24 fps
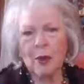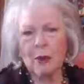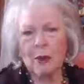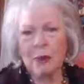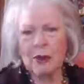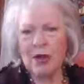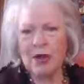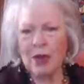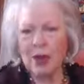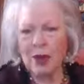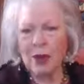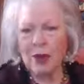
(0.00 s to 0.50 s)

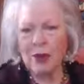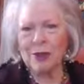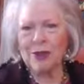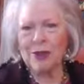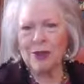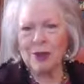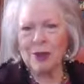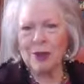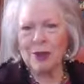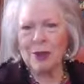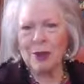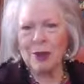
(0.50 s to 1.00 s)
But I
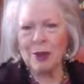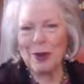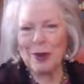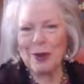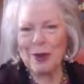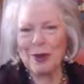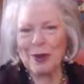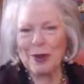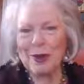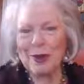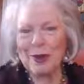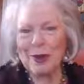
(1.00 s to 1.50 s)
also
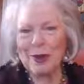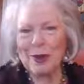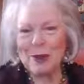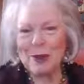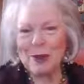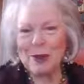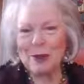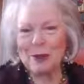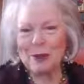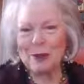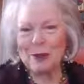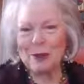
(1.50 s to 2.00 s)
know
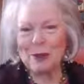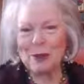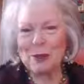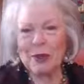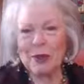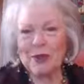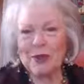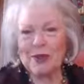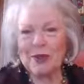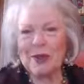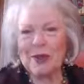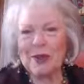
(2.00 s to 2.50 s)
that
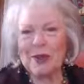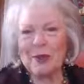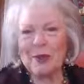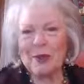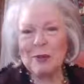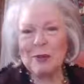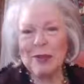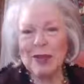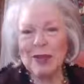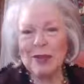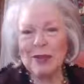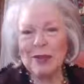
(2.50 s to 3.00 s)
what's
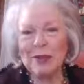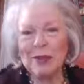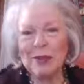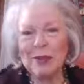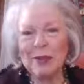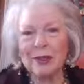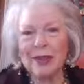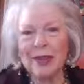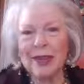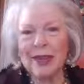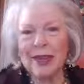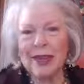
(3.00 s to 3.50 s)

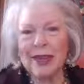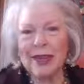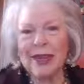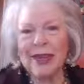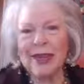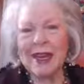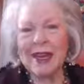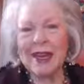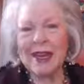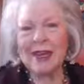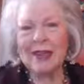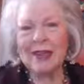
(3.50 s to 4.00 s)
fundamental
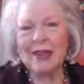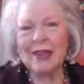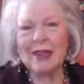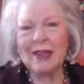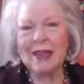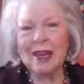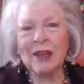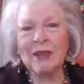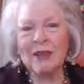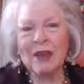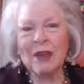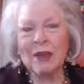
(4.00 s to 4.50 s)
in any
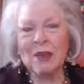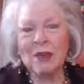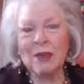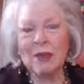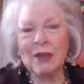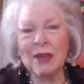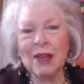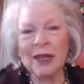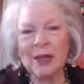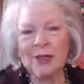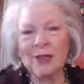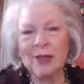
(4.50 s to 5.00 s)
loving
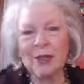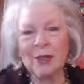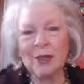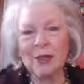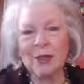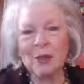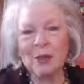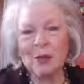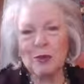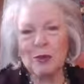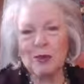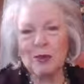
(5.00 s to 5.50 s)

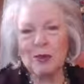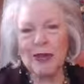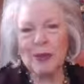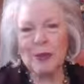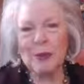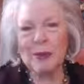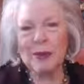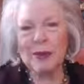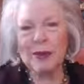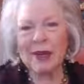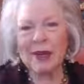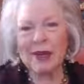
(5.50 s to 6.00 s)
relationship with
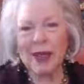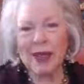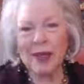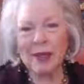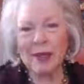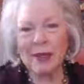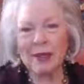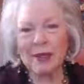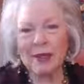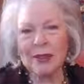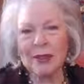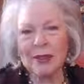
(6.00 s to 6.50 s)
anybody
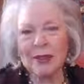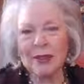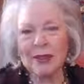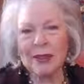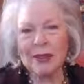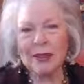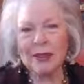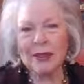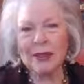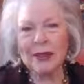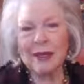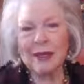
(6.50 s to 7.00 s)
else
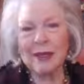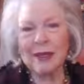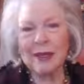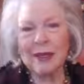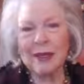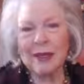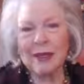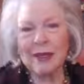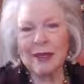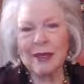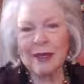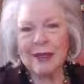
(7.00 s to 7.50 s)

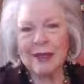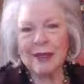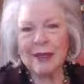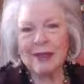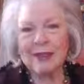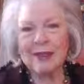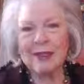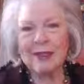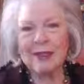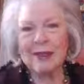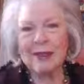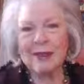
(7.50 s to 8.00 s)

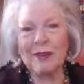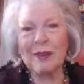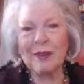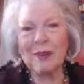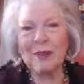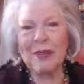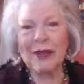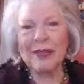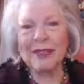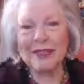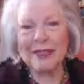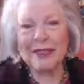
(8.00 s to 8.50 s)
is loving
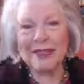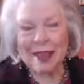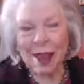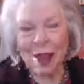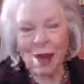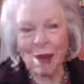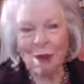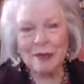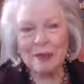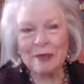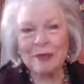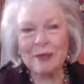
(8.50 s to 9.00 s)

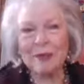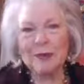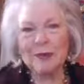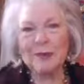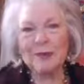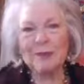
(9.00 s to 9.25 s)
myself.